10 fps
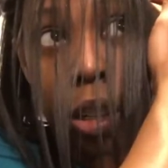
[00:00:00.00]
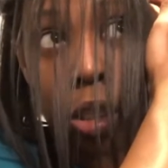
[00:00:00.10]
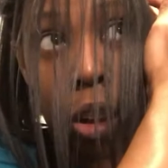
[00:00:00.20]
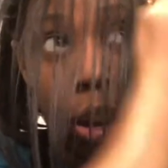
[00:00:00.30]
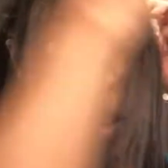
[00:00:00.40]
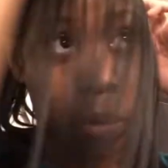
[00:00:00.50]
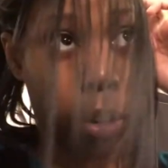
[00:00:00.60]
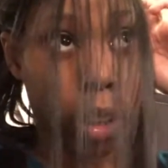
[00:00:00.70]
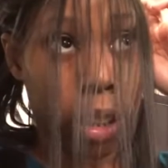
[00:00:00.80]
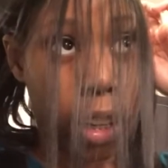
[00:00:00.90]
So all the
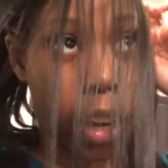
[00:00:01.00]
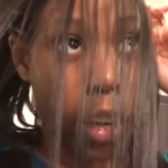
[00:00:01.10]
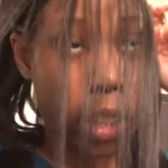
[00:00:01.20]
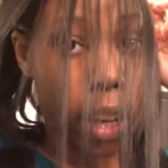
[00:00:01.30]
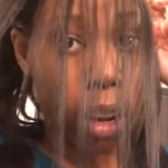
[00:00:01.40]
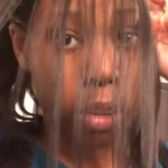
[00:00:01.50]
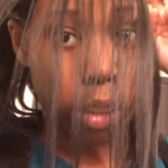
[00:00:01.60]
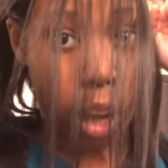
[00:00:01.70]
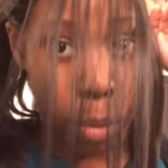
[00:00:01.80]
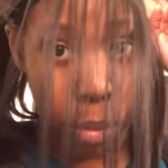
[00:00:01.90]
ones that I stack on
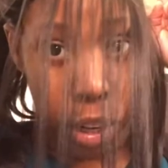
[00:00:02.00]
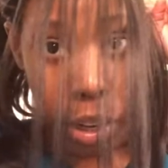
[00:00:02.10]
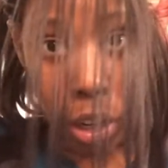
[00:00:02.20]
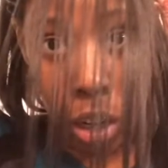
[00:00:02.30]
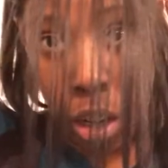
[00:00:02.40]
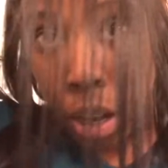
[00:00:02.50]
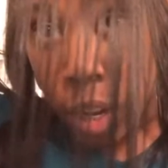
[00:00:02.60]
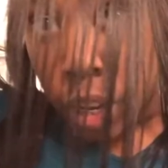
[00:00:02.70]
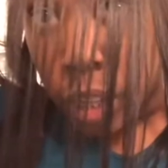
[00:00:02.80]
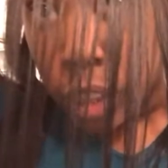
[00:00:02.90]
top of here, it's